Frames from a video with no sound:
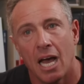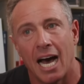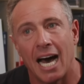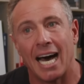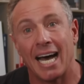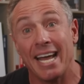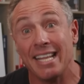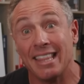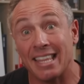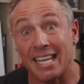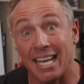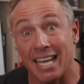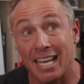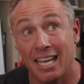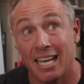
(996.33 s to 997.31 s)
I
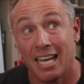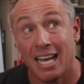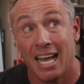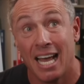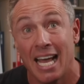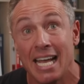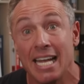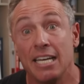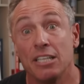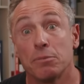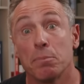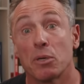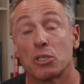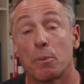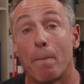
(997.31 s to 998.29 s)
think it is
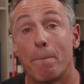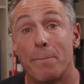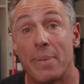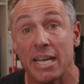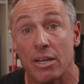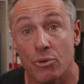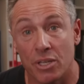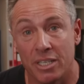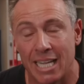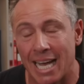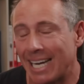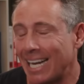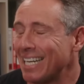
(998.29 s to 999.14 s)
much bigger than that,